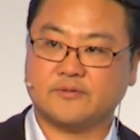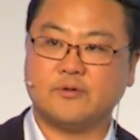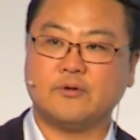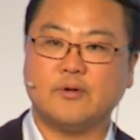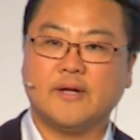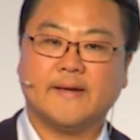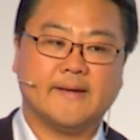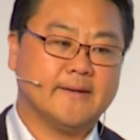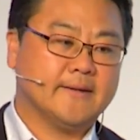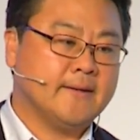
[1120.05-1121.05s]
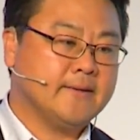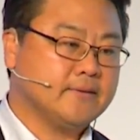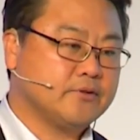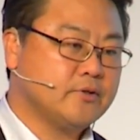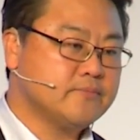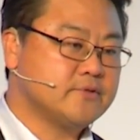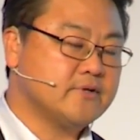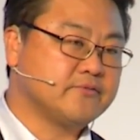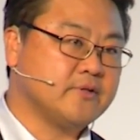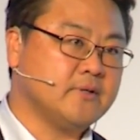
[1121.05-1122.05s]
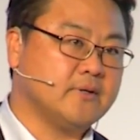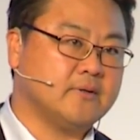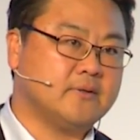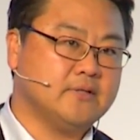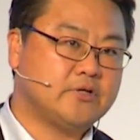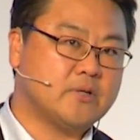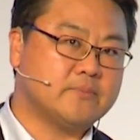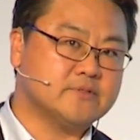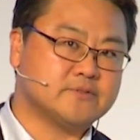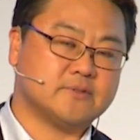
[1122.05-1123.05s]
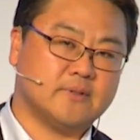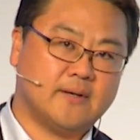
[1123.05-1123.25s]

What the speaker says: So in terms of the e-commerce,